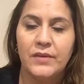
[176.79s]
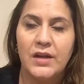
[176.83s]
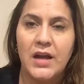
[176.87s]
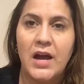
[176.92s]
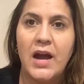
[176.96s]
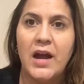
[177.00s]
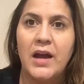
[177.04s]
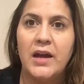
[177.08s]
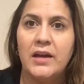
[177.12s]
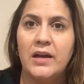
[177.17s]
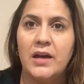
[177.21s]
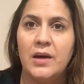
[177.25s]

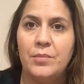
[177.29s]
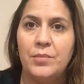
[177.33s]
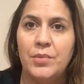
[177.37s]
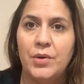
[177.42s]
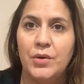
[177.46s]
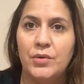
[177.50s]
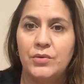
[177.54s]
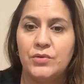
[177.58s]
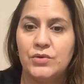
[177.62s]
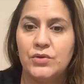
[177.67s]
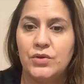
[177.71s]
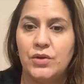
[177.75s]
I got
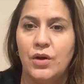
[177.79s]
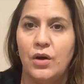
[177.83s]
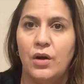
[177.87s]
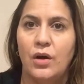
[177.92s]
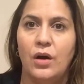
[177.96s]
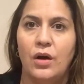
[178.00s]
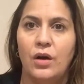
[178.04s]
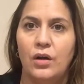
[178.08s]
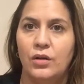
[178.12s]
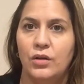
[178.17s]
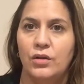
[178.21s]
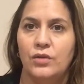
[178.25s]
poked
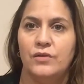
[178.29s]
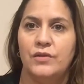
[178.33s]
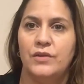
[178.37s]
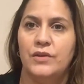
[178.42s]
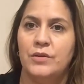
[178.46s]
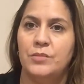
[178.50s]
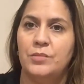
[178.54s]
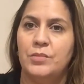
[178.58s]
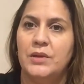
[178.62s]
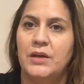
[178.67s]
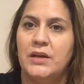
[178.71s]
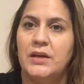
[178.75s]
all over
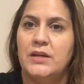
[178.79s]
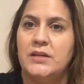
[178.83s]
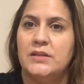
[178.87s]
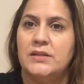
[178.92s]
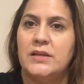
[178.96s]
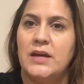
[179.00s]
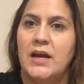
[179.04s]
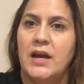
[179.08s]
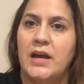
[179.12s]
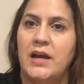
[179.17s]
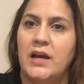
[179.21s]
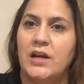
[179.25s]
the place.
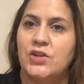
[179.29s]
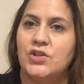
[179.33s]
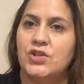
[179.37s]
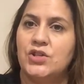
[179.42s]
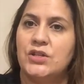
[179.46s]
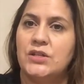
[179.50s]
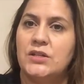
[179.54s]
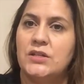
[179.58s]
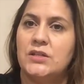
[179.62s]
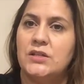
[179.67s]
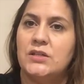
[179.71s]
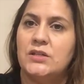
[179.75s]
I
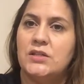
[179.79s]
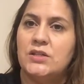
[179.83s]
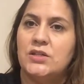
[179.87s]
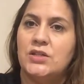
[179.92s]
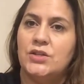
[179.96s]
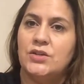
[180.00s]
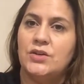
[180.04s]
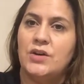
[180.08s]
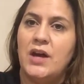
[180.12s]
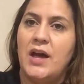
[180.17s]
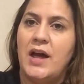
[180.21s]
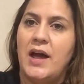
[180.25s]
actually
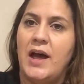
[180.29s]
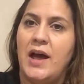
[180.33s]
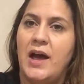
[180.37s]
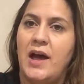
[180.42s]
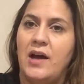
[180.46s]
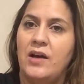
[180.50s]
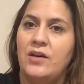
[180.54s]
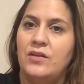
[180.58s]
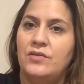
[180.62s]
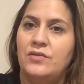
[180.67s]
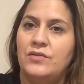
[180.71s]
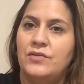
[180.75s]
still
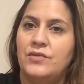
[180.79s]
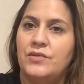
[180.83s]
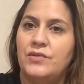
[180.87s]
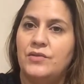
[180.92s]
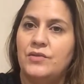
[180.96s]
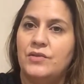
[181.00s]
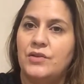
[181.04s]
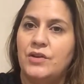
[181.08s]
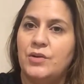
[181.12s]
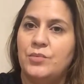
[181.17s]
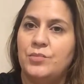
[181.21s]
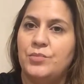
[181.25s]
have a